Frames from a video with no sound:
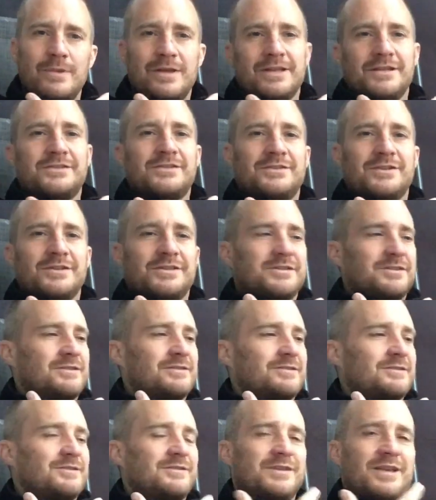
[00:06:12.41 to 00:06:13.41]
It's just
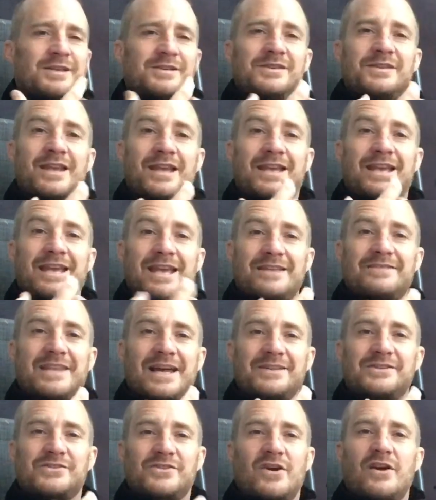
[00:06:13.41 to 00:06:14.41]
it, it, can get
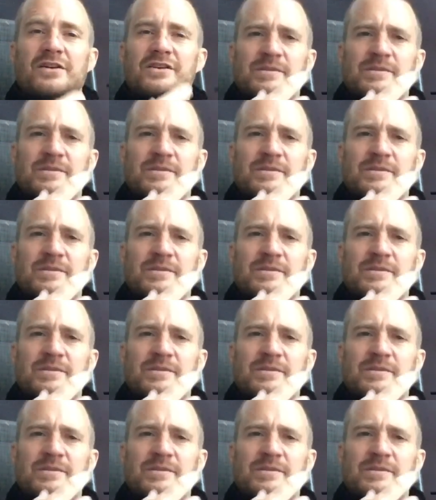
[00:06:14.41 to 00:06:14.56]
that strong,